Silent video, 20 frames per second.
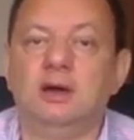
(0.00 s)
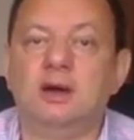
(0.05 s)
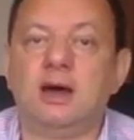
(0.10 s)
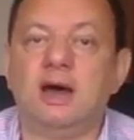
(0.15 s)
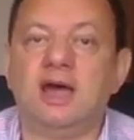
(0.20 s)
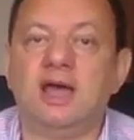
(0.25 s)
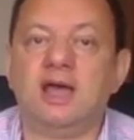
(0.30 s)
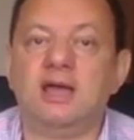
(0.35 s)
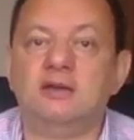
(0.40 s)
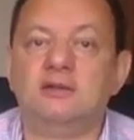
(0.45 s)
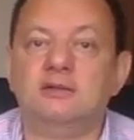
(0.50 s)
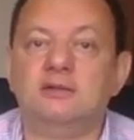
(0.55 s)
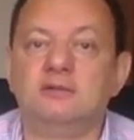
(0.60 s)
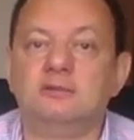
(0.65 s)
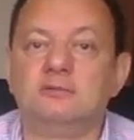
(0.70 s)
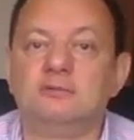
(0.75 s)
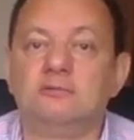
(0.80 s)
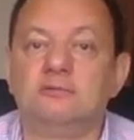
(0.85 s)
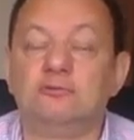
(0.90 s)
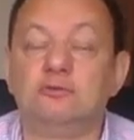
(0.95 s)
I
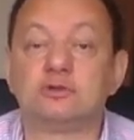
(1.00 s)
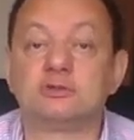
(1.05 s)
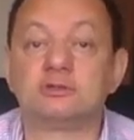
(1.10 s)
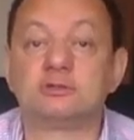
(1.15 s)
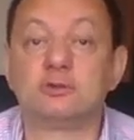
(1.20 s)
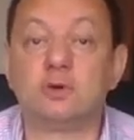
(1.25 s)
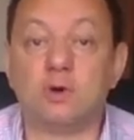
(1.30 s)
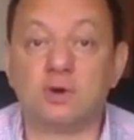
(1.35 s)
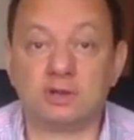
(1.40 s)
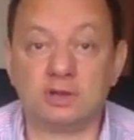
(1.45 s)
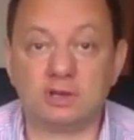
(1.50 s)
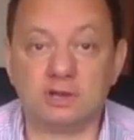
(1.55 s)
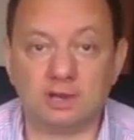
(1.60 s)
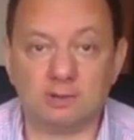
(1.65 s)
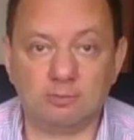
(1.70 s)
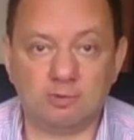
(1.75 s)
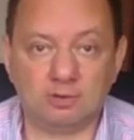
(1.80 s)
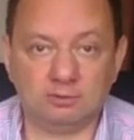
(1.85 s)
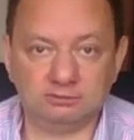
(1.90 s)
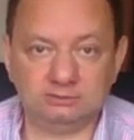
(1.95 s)
was talking
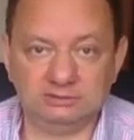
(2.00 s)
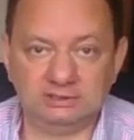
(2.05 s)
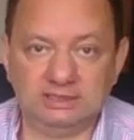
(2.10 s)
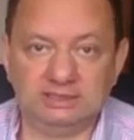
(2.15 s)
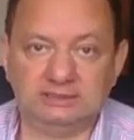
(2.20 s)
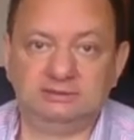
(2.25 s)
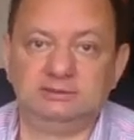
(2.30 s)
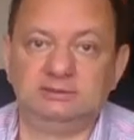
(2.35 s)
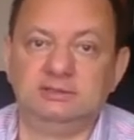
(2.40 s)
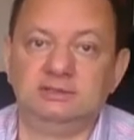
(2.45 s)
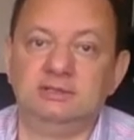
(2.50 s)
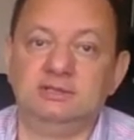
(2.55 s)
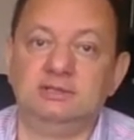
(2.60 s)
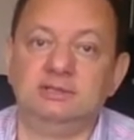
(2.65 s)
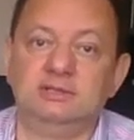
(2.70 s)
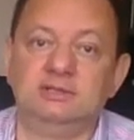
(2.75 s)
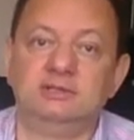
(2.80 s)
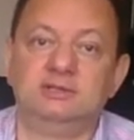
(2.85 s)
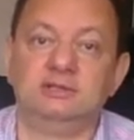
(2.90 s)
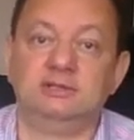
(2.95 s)
about that
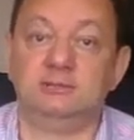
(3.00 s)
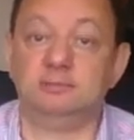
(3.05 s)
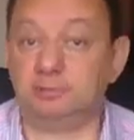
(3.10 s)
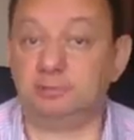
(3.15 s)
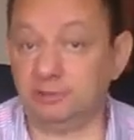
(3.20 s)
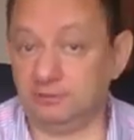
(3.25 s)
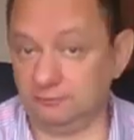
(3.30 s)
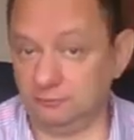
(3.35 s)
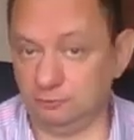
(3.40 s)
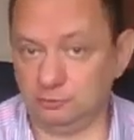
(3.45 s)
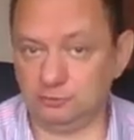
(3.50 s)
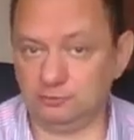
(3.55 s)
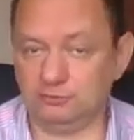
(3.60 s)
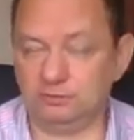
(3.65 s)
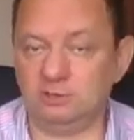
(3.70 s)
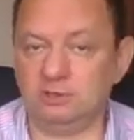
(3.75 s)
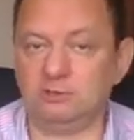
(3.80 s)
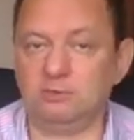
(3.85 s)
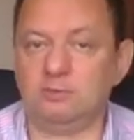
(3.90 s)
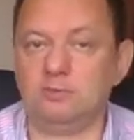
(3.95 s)
in the previous
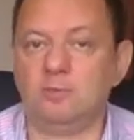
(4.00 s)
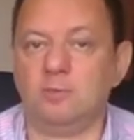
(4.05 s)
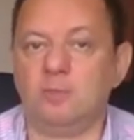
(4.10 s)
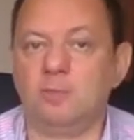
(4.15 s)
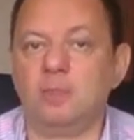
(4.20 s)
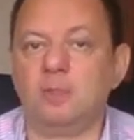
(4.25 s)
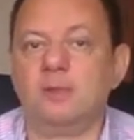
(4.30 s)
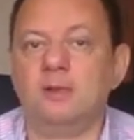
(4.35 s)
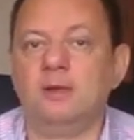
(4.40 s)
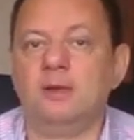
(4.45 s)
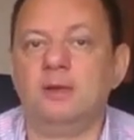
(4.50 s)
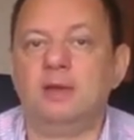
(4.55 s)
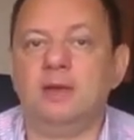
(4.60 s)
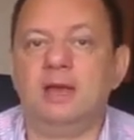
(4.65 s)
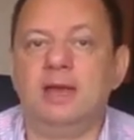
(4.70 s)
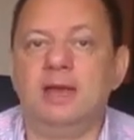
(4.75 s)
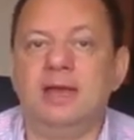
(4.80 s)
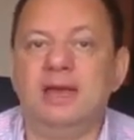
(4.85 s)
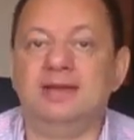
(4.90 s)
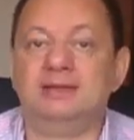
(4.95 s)
video,
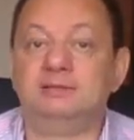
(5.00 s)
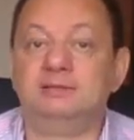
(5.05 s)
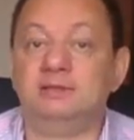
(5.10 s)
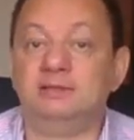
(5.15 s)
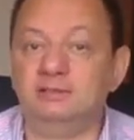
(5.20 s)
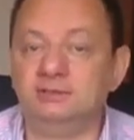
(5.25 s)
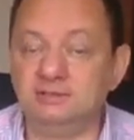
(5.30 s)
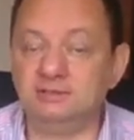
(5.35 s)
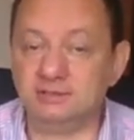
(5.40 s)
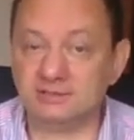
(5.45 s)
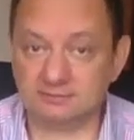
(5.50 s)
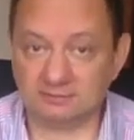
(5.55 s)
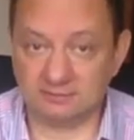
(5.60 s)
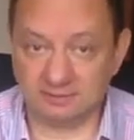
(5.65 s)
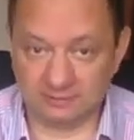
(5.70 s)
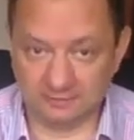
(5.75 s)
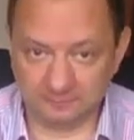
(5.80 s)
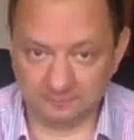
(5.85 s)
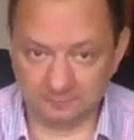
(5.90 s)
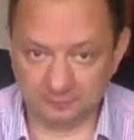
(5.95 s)
and in this
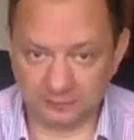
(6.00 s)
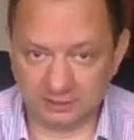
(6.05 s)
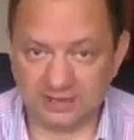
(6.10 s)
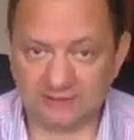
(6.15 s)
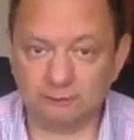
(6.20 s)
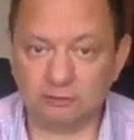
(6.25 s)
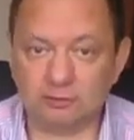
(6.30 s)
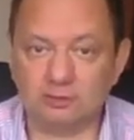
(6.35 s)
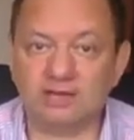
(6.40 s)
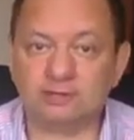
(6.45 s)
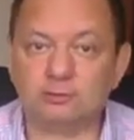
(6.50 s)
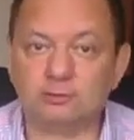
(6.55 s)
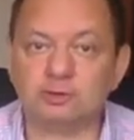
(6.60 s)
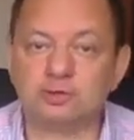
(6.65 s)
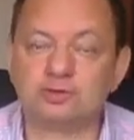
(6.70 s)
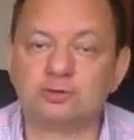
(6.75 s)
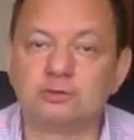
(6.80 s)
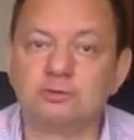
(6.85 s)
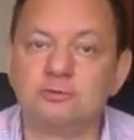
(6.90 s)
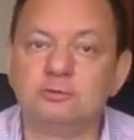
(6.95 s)
one I would like to
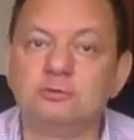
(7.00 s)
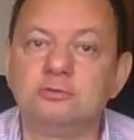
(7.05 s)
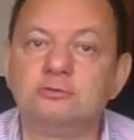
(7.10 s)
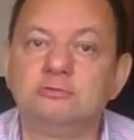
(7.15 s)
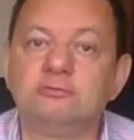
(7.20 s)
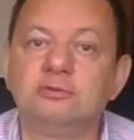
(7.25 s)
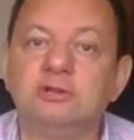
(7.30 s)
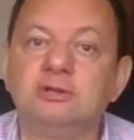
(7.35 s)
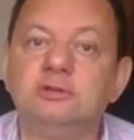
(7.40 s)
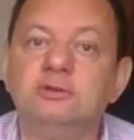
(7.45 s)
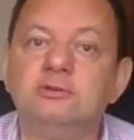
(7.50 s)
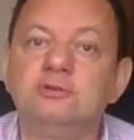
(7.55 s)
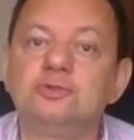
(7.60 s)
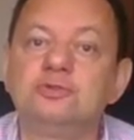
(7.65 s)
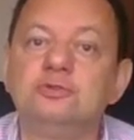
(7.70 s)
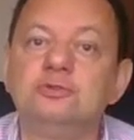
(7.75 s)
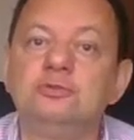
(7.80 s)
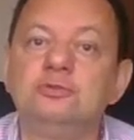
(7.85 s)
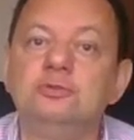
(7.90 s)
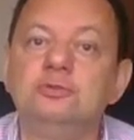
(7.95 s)
show you what you
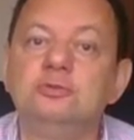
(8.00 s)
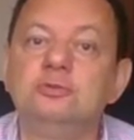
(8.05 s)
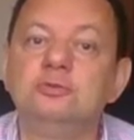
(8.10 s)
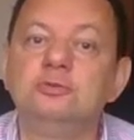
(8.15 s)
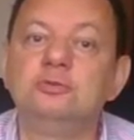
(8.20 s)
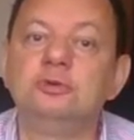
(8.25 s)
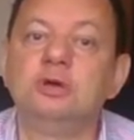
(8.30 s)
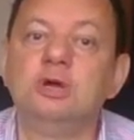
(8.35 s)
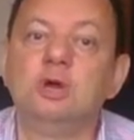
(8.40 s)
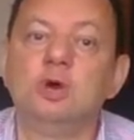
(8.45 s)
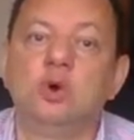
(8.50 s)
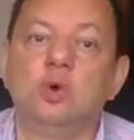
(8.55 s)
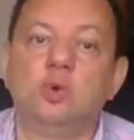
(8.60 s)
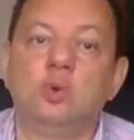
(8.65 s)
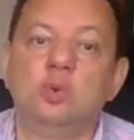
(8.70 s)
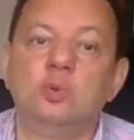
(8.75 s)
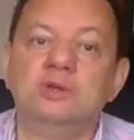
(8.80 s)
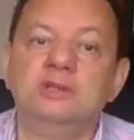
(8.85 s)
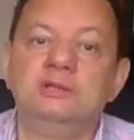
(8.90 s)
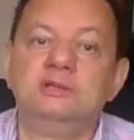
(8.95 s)
should do
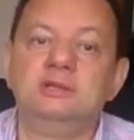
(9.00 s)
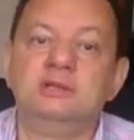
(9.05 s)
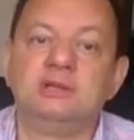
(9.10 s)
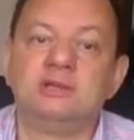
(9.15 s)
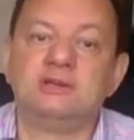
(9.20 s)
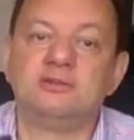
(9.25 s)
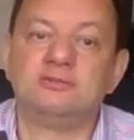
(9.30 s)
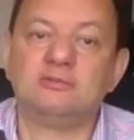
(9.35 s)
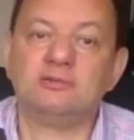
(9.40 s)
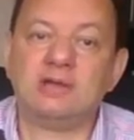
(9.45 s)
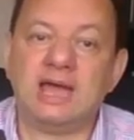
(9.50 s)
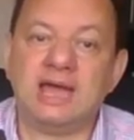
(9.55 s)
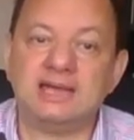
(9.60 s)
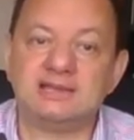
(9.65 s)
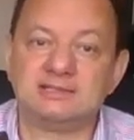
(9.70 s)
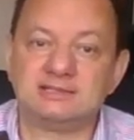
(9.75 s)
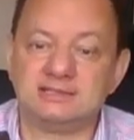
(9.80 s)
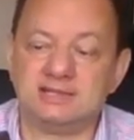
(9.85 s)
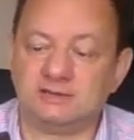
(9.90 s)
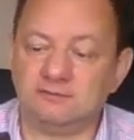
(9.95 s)
with the
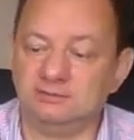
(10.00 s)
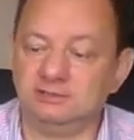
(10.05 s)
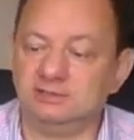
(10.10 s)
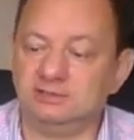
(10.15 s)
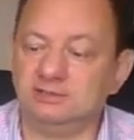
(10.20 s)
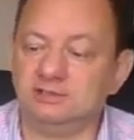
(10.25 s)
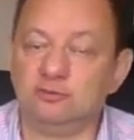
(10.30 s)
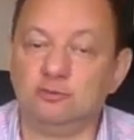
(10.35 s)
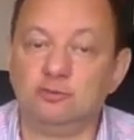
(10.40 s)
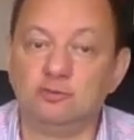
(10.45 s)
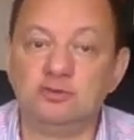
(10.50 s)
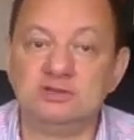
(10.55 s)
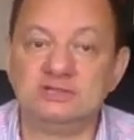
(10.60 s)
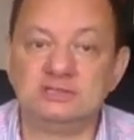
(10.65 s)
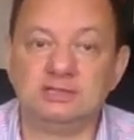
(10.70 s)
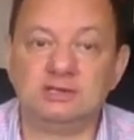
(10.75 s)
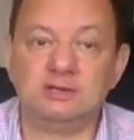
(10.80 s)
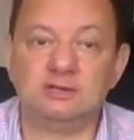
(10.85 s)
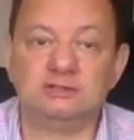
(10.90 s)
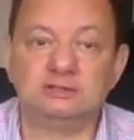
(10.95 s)
headset, with the
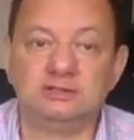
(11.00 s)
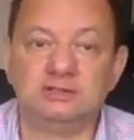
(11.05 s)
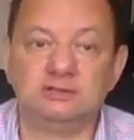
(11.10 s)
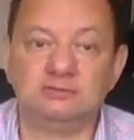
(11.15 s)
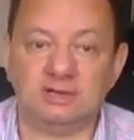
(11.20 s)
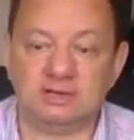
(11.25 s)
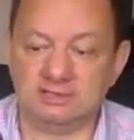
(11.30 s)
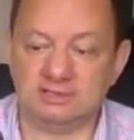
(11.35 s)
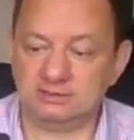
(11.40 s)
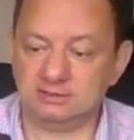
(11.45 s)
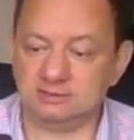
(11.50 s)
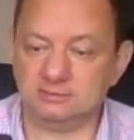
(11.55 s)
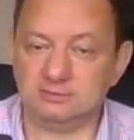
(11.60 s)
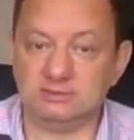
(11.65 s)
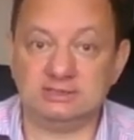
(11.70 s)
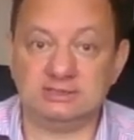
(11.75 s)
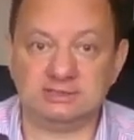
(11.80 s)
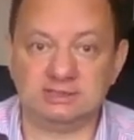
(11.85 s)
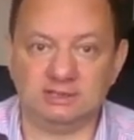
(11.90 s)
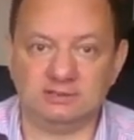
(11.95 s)
physical device
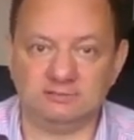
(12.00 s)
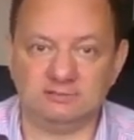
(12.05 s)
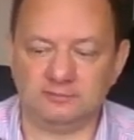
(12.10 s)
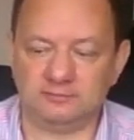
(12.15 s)
itself.